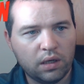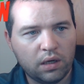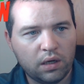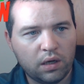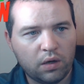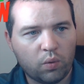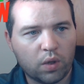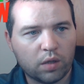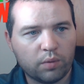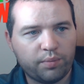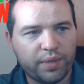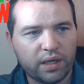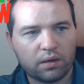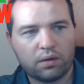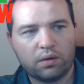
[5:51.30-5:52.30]
While
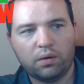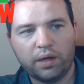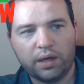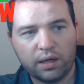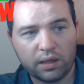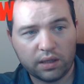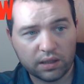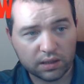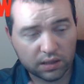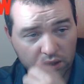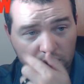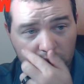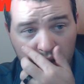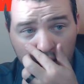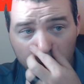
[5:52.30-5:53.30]
Bitcoin is
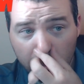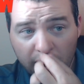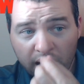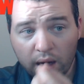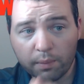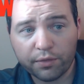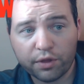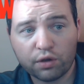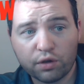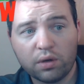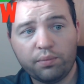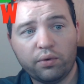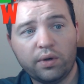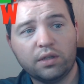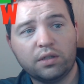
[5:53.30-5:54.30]
still up
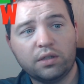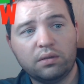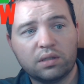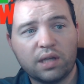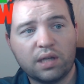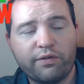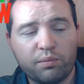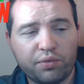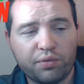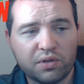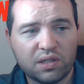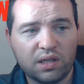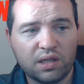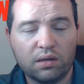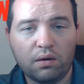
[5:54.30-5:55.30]

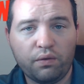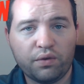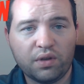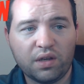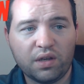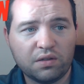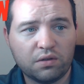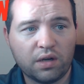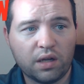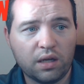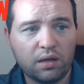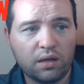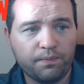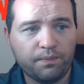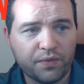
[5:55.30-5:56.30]
3.27% over
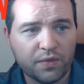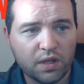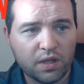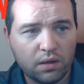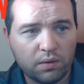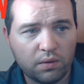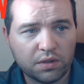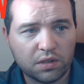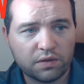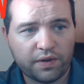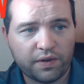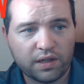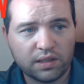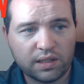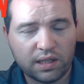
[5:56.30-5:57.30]
yesterday, which is
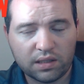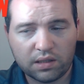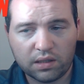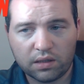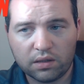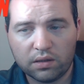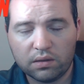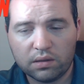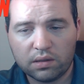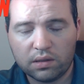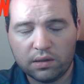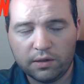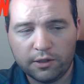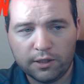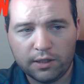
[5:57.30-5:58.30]
fantastic news.
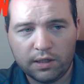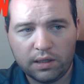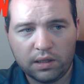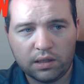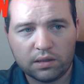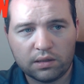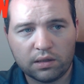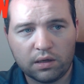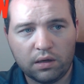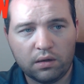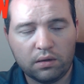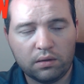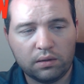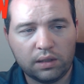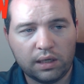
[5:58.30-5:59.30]

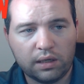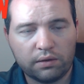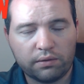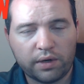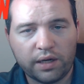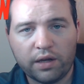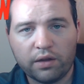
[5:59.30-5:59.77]
So uh, right now the